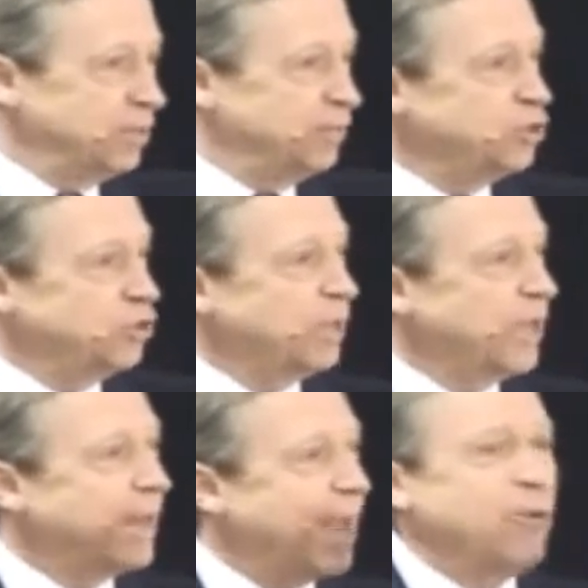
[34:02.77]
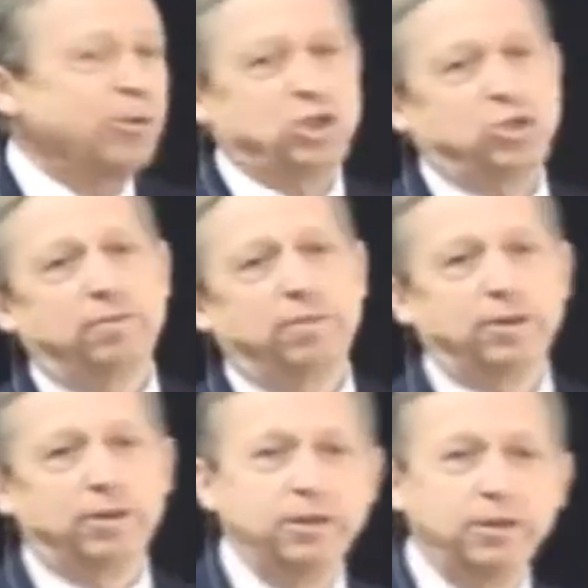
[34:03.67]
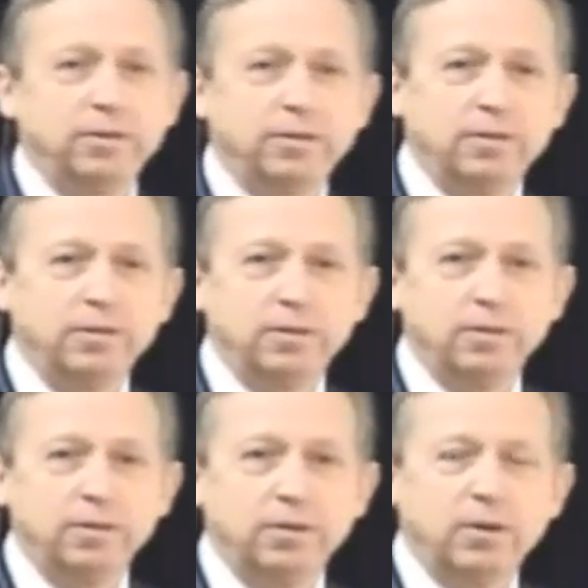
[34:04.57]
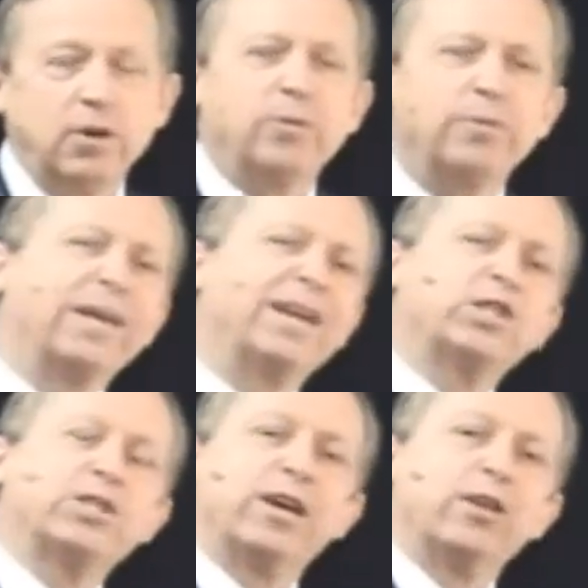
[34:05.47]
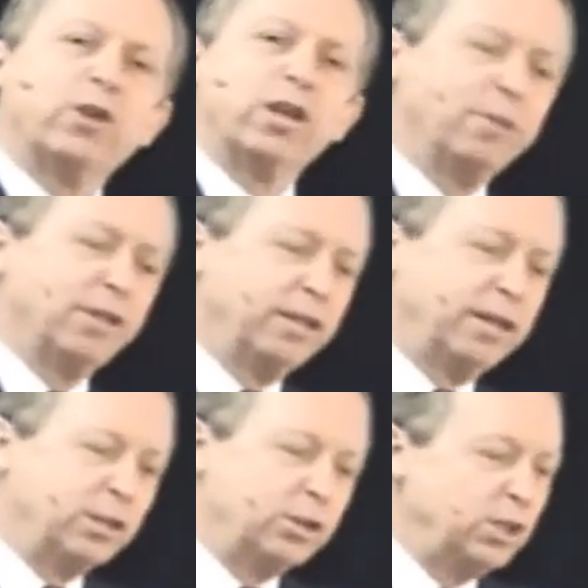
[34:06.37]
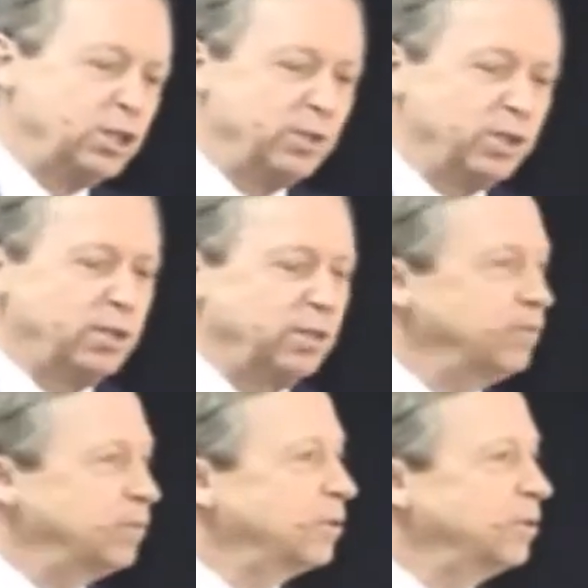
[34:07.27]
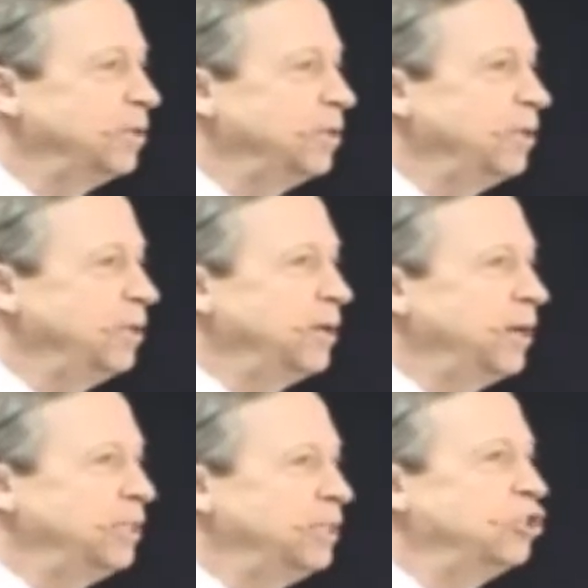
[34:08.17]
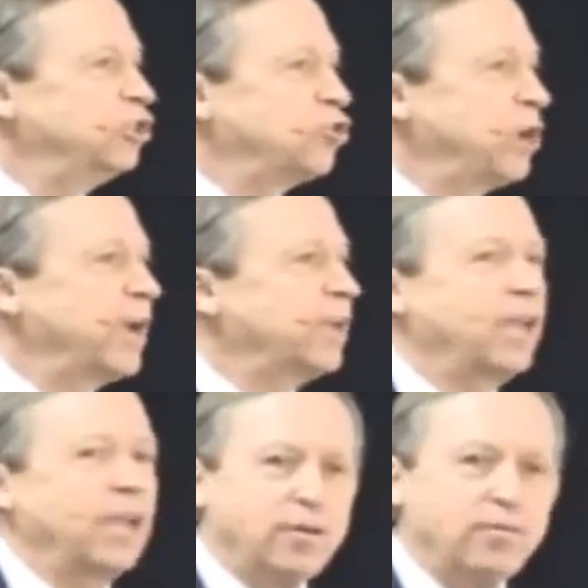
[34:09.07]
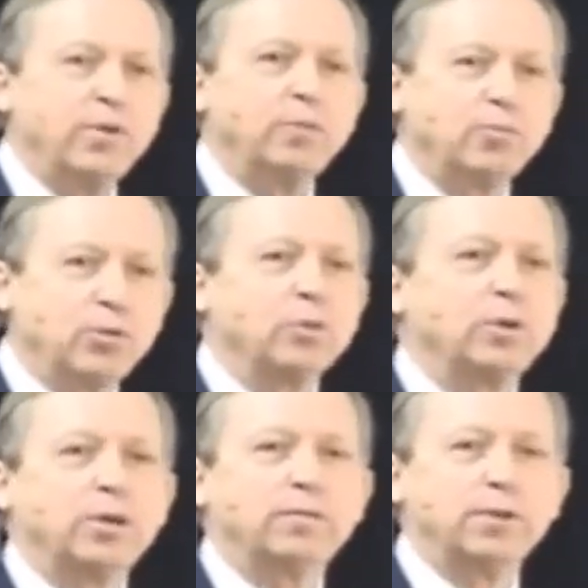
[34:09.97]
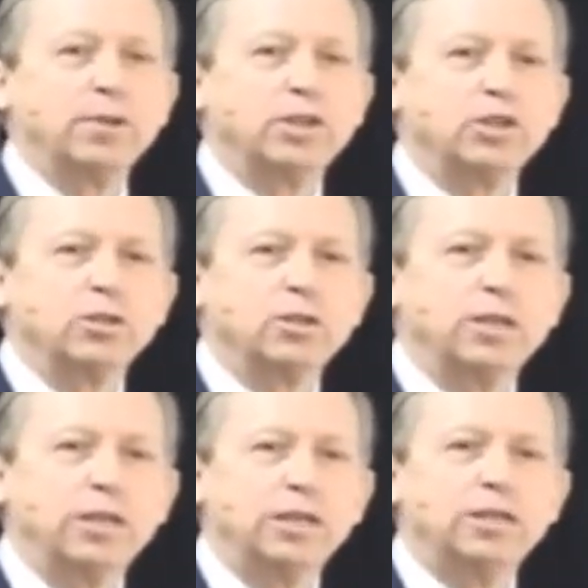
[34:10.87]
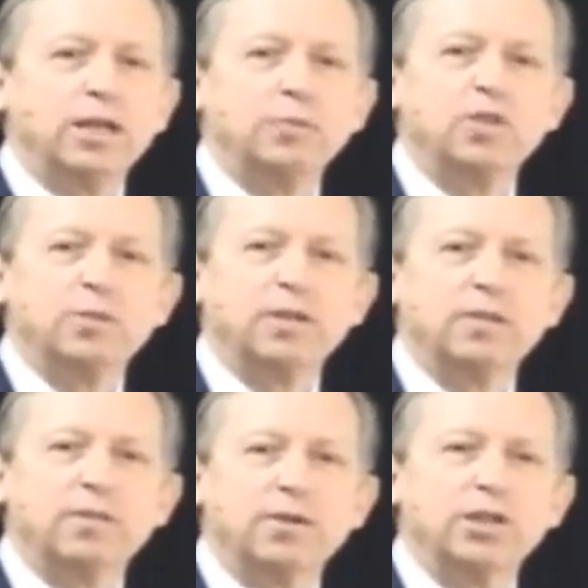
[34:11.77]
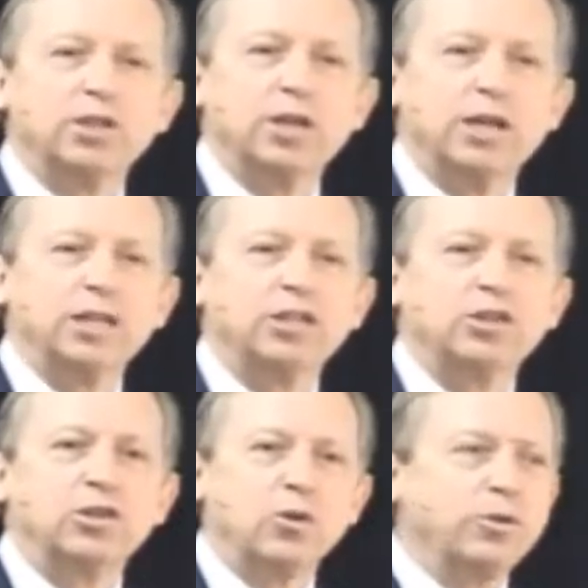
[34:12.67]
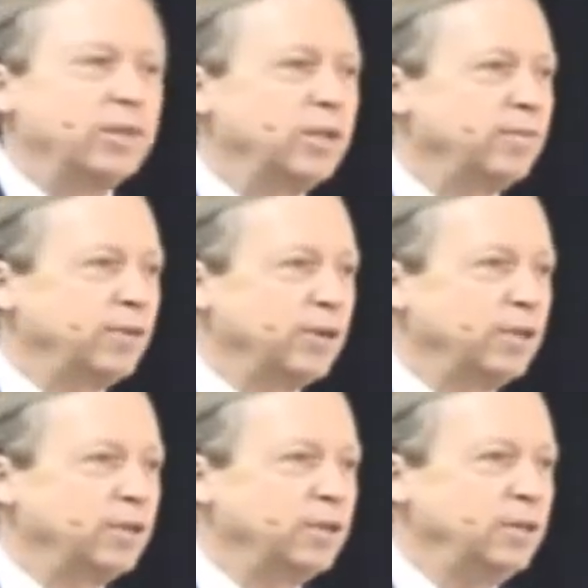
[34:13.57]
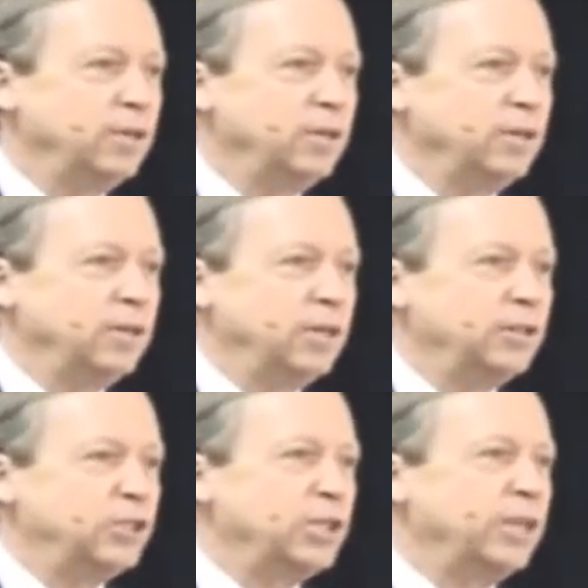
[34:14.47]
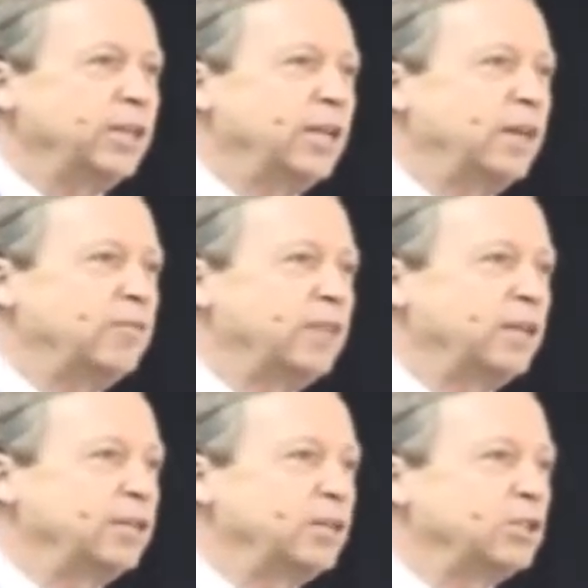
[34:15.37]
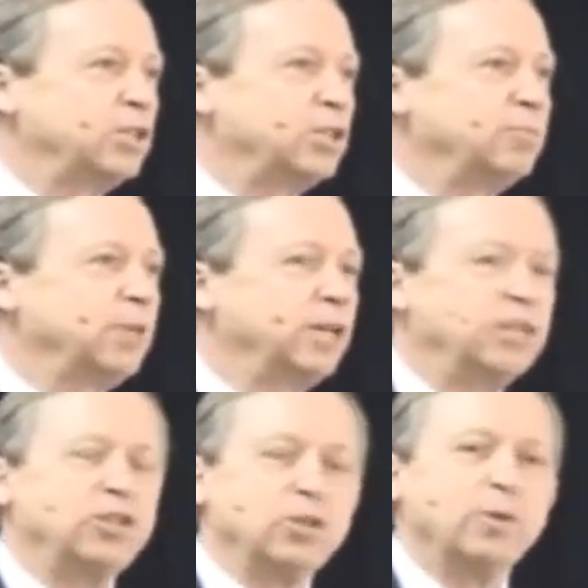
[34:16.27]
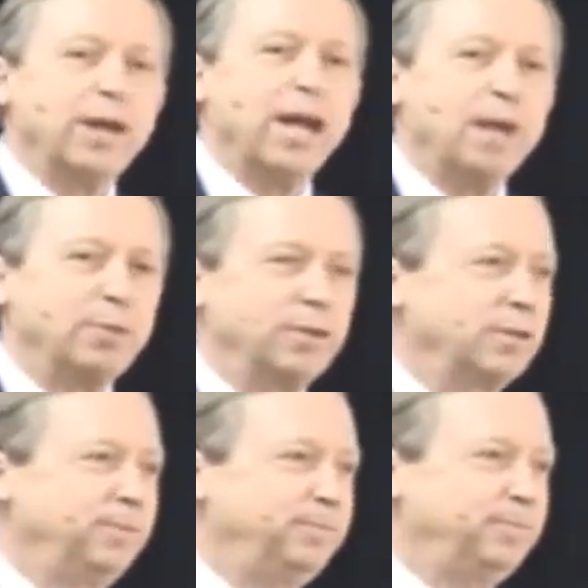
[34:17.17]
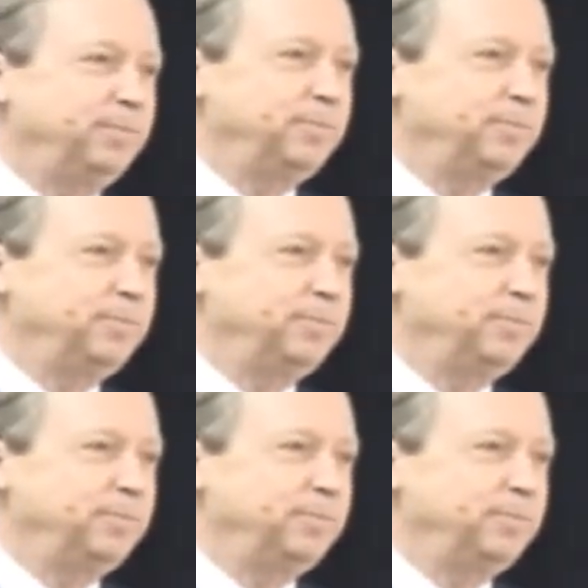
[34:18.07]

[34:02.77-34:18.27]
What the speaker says: this individual and how it should vary. Oh, that's the other element in the data system at step 4. I need to track every protocol variation. Anytime somebody varies, I need to know that they varied. And the second half of that data system, I need to know what happened